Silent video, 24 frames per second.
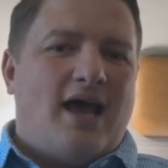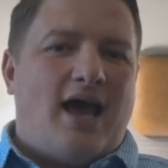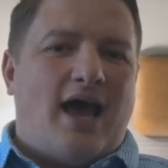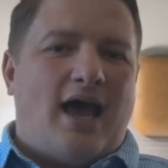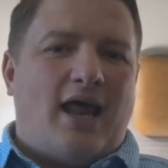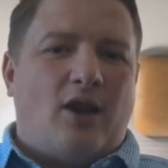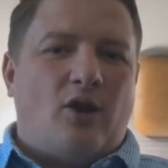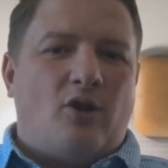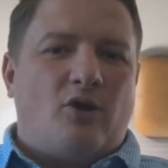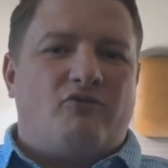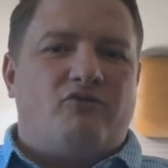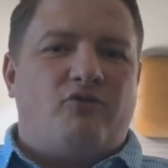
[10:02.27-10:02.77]

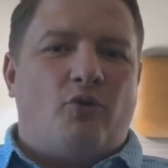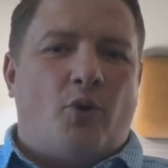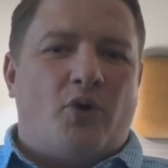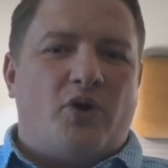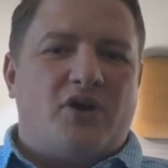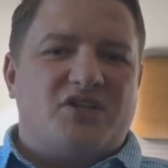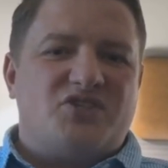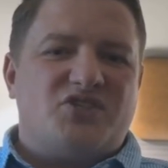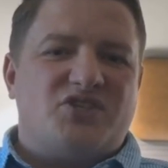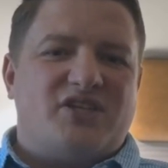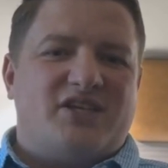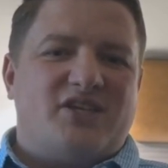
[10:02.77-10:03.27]
I look
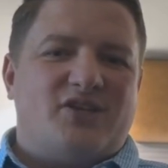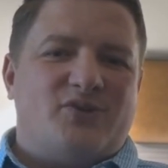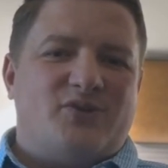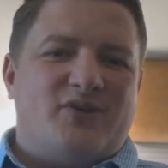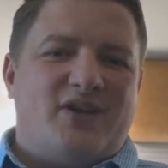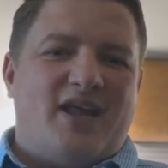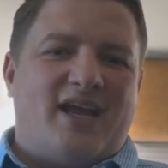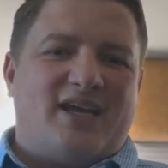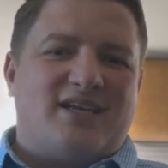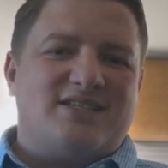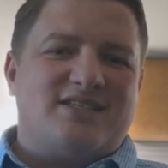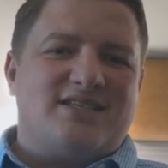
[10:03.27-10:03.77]
forward to seeing you
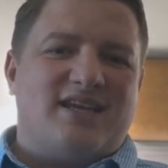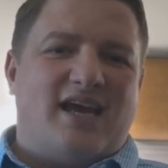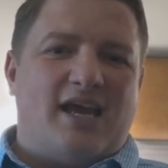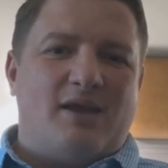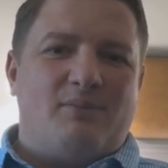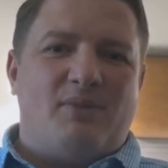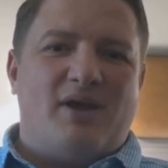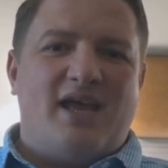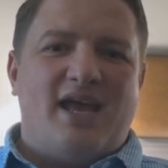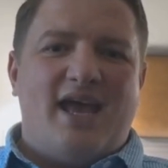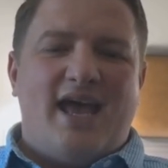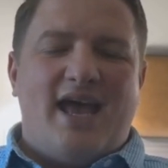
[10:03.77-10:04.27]
next
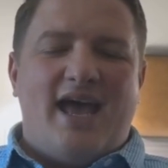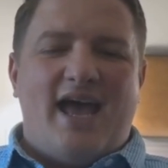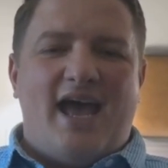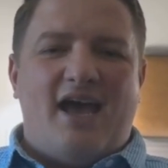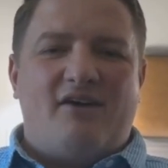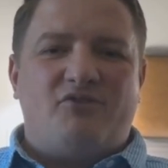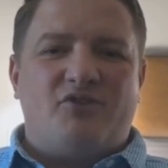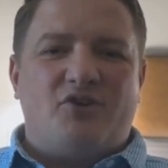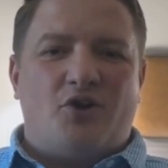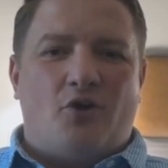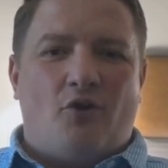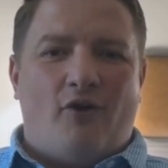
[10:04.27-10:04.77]
time.
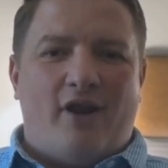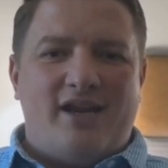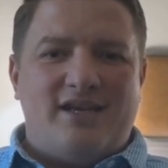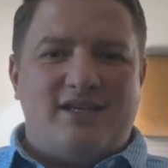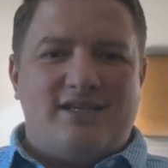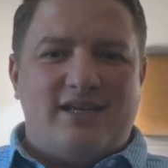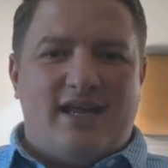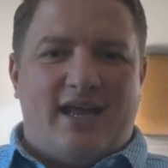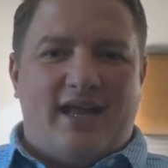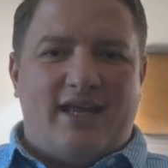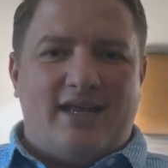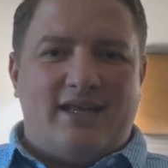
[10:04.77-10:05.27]
Have a
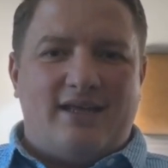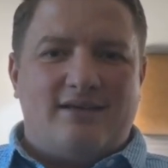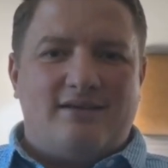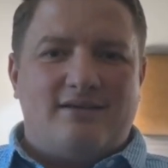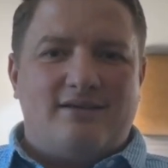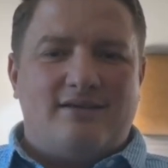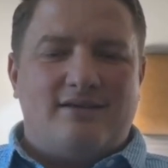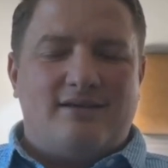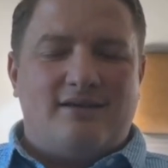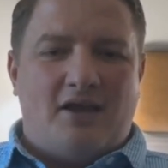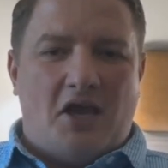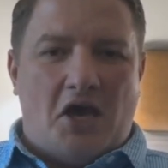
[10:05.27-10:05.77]
great day.
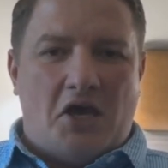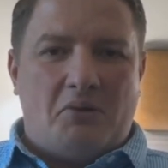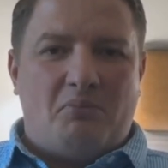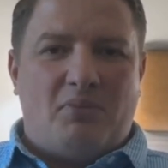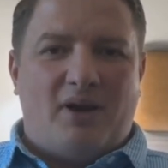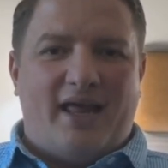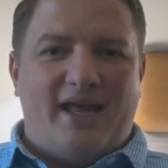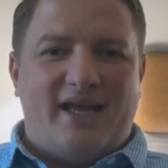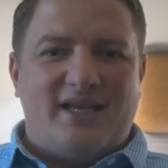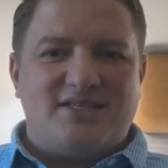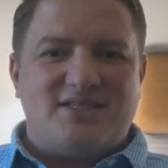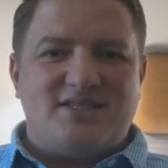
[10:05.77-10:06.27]
God
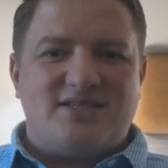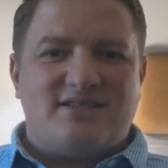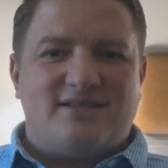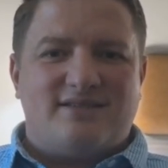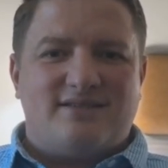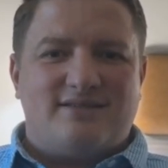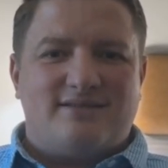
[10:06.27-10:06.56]
bless.